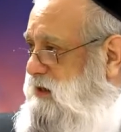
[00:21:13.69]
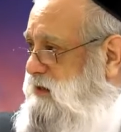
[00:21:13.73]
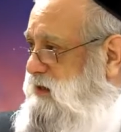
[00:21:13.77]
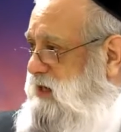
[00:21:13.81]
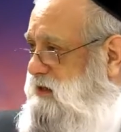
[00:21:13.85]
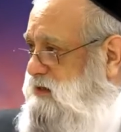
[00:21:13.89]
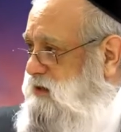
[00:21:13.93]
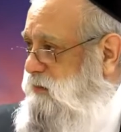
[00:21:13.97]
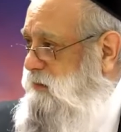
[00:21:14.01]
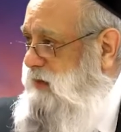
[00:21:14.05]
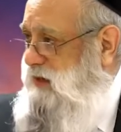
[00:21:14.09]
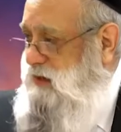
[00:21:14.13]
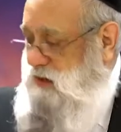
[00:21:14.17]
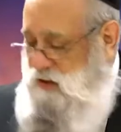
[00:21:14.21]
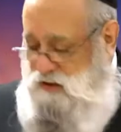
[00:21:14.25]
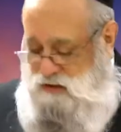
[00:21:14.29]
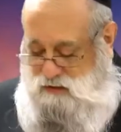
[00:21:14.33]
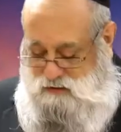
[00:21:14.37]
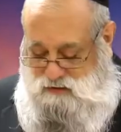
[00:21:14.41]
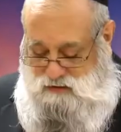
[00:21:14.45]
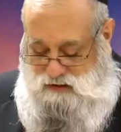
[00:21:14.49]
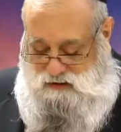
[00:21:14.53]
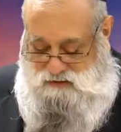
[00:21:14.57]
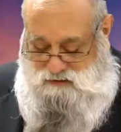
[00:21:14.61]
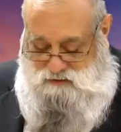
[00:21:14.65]
It doesn't make
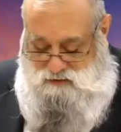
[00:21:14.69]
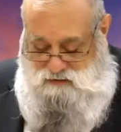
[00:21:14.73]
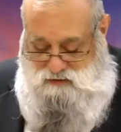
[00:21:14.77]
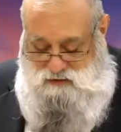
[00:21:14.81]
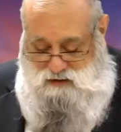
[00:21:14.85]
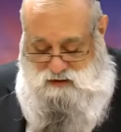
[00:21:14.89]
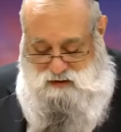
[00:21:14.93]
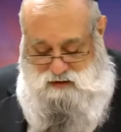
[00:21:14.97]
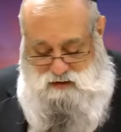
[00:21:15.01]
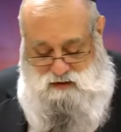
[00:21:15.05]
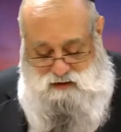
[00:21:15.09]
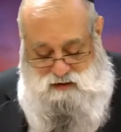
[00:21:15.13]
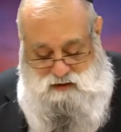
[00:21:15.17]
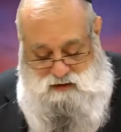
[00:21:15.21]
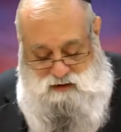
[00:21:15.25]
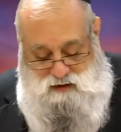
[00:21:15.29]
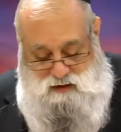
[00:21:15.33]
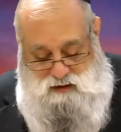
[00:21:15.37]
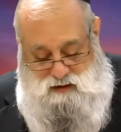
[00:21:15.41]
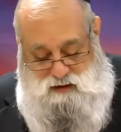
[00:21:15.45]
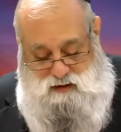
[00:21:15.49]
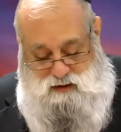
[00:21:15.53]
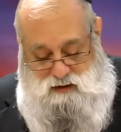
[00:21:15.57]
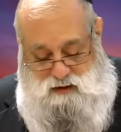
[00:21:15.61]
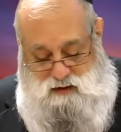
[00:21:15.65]
any sense.
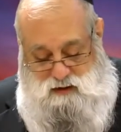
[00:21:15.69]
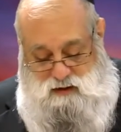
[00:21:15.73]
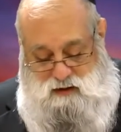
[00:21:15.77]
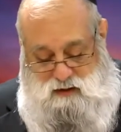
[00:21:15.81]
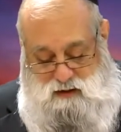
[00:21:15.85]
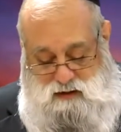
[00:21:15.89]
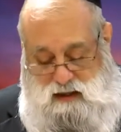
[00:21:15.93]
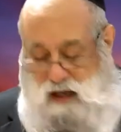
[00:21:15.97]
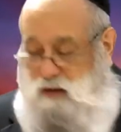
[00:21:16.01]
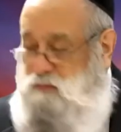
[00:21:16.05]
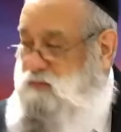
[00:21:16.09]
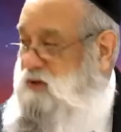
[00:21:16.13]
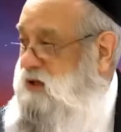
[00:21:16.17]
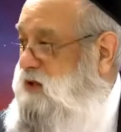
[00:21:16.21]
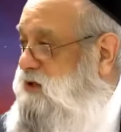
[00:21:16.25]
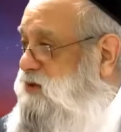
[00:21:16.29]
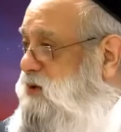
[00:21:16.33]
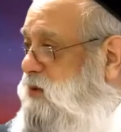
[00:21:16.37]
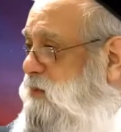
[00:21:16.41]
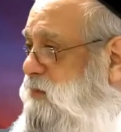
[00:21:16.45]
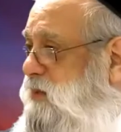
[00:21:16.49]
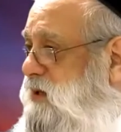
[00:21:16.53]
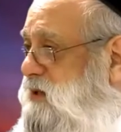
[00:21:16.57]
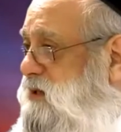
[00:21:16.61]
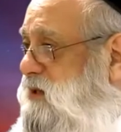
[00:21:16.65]
Yet we
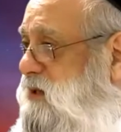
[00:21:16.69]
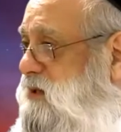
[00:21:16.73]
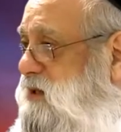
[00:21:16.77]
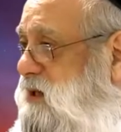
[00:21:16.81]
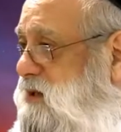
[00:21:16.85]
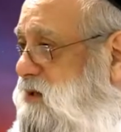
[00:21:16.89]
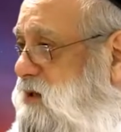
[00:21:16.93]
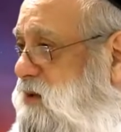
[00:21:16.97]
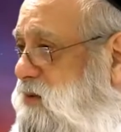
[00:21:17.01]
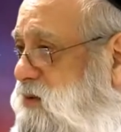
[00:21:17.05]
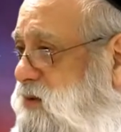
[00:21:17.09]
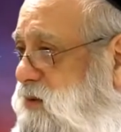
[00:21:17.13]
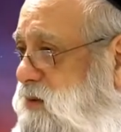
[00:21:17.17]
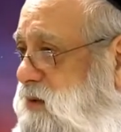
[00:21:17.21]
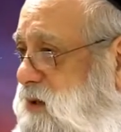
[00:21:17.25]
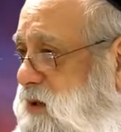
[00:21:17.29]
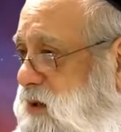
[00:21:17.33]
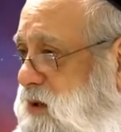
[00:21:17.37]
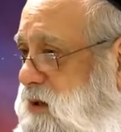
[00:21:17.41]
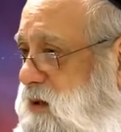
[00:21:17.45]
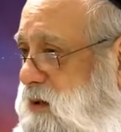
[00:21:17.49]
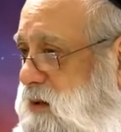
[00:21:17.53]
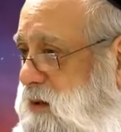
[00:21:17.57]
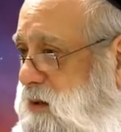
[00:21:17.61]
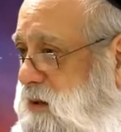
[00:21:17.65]
assume business as usual.
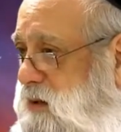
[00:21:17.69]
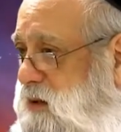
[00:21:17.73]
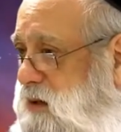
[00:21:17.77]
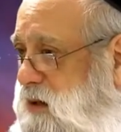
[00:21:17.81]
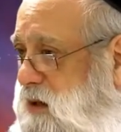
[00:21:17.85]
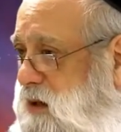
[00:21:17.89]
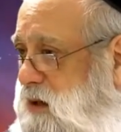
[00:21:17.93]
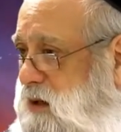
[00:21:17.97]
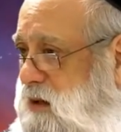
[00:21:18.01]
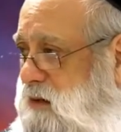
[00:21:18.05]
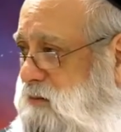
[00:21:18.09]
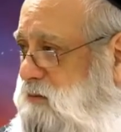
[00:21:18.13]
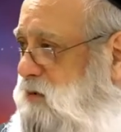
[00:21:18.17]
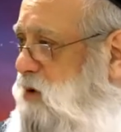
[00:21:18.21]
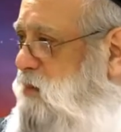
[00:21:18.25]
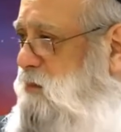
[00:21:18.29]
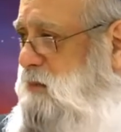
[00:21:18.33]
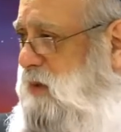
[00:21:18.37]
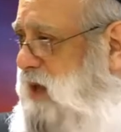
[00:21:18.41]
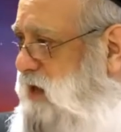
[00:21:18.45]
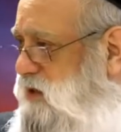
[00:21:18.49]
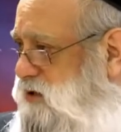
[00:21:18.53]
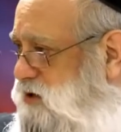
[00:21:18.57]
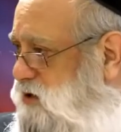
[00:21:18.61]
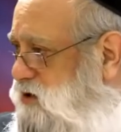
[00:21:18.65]
No
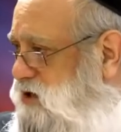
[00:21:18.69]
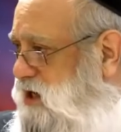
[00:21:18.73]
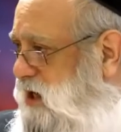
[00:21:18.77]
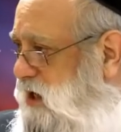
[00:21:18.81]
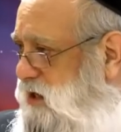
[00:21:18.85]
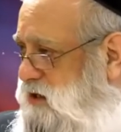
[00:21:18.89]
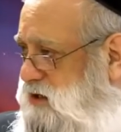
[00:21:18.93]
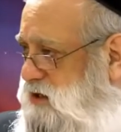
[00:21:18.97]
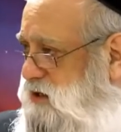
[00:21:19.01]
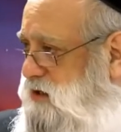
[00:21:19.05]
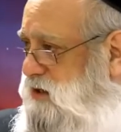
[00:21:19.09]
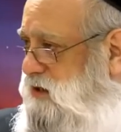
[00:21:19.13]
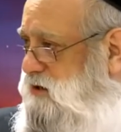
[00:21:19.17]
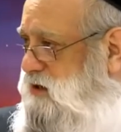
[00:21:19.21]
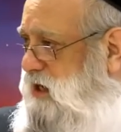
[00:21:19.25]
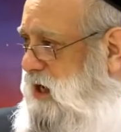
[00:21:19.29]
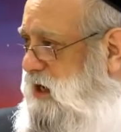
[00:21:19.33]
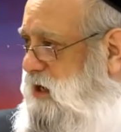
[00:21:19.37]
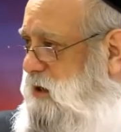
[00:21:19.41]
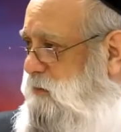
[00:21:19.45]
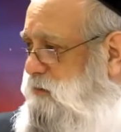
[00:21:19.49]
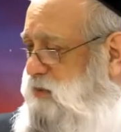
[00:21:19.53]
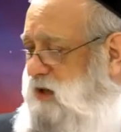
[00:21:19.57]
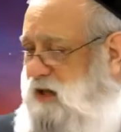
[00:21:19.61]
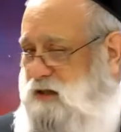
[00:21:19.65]
major changes are
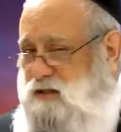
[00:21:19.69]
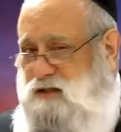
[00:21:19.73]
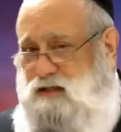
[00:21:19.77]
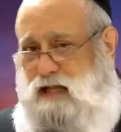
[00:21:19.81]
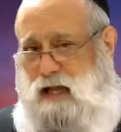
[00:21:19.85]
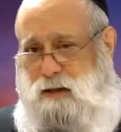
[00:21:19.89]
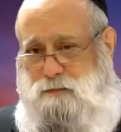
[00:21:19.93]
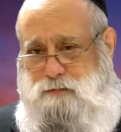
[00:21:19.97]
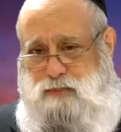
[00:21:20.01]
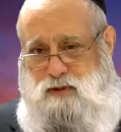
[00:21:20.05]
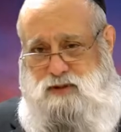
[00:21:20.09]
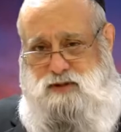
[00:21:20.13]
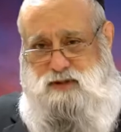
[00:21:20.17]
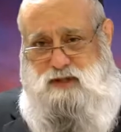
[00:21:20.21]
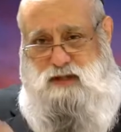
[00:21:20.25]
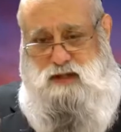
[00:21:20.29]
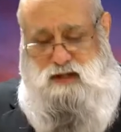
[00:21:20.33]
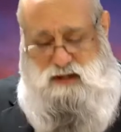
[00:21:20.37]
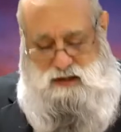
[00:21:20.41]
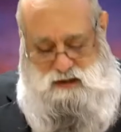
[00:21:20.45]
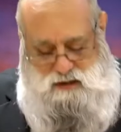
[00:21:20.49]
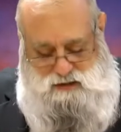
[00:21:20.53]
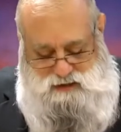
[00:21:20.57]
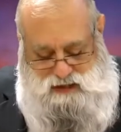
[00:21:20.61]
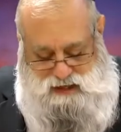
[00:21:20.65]
taking place, not
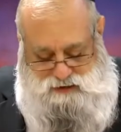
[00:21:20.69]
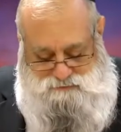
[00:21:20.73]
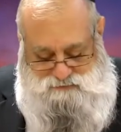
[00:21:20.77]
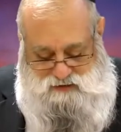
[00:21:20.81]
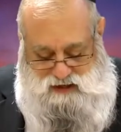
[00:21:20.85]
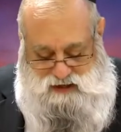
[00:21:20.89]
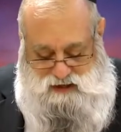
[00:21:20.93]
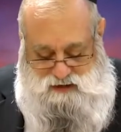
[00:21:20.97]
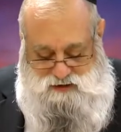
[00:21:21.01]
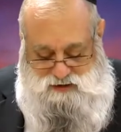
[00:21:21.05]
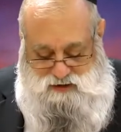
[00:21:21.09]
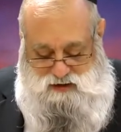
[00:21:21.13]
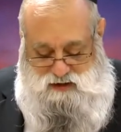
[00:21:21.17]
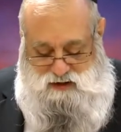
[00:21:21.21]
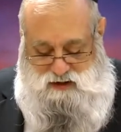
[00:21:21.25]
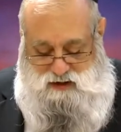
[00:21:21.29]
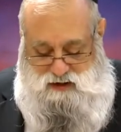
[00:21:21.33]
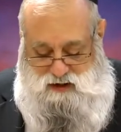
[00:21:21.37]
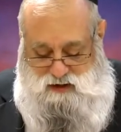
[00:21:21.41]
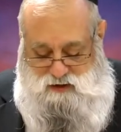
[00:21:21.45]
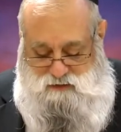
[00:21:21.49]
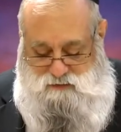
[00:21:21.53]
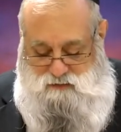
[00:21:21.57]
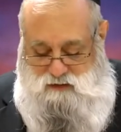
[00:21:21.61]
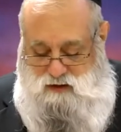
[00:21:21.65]
personally and not
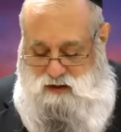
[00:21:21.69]
nationally.